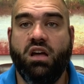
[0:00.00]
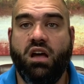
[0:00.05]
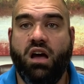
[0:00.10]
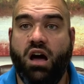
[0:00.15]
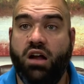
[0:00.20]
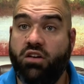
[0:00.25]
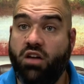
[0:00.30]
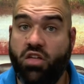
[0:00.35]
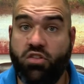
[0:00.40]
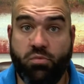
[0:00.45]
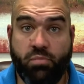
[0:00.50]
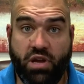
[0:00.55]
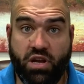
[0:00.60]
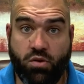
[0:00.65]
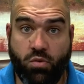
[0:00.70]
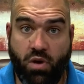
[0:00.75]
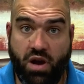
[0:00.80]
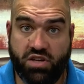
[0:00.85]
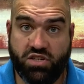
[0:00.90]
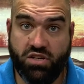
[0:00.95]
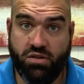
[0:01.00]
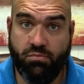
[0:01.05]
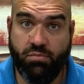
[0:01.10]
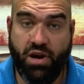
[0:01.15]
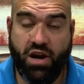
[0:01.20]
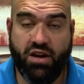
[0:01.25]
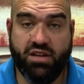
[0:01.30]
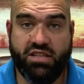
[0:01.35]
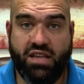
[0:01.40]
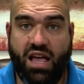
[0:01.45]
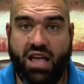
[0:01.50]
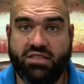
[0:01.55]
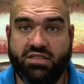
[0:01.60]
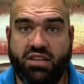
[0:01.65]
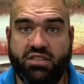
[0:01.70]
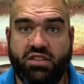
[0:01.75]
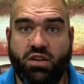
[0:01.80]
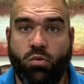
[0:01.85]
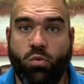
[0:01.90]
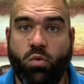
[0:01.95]
Another big question parents ask, they
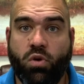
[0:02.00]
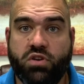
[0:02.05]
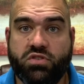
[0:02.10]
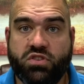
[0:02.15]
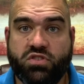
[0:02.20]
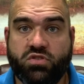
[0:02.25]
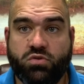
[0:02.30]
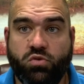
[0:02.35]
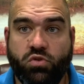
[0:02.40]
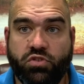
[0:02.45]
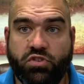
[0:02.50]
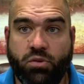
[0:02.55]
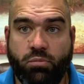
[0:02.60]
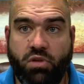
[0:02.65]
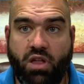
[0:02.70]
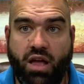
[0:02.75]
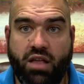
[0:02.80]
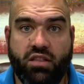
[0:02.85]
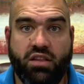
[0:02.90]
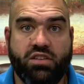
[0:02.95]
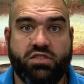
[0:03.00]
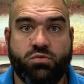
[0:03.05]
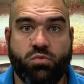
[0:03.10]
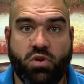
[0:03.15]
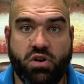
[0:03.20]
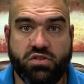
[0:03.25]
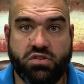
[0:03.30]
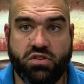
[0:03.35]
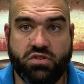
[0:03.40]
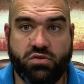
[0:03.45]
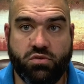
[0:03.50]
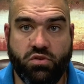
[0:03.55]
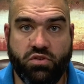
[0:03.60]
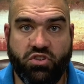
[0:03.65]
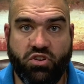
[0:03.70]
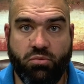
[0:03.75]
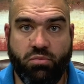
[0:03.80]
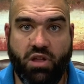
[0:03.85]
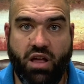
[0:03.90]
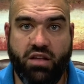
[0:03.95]
say, where's the school supply list? Where's the school
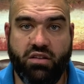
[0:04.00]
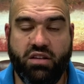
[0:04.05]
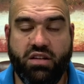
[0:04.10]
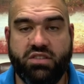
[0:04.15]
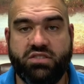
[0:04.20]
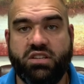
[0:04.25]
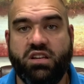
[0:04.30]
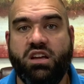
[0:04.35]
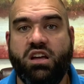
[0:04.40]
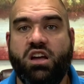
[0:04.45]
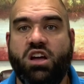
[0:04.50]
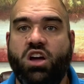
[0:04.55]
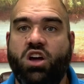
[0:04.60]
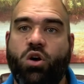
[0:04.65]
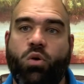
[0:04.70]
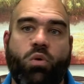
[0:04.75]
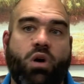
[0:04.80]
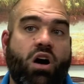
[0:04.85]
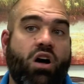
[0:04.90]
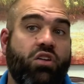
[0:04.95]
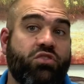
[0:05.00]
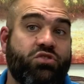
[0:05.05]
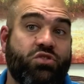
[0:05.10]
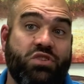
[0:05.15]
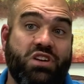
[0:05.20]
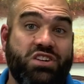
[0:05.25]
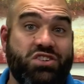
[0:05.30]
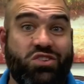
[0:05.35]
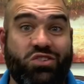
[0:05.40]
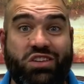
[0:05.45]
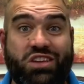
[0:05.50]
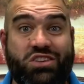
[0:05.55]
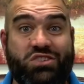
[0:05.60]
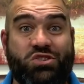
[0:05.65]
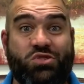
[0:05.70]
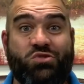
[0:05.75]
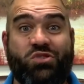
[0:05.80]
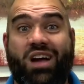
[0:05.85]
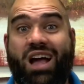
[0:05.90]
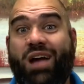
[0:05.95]
supply list? Well, traditionally in
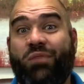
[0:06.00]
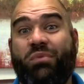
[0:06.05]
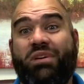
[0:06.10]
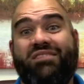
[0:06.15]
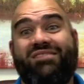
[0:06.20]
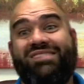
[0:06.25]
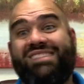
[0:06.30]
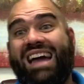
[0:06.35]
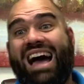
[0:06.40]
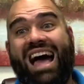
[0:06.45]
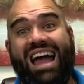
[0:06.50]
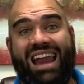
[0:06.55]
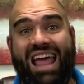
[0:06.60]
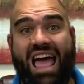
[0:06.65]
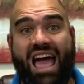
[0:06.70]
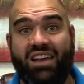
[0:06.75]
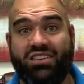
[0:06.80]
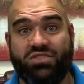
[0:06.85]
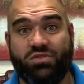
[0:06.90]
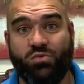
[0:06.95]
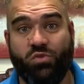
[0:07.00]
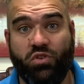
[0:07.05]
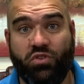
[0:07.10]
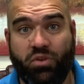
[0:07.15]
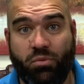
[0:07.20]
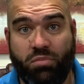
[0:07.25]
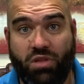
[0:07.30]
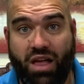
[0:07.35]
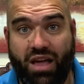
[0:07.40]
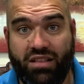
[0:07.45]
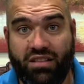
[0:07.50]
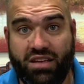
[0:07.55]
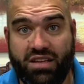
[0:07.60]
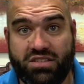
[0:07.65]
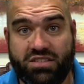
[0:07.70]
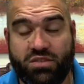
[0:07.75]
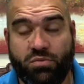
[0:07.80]
junior high, we've not had a school supply list.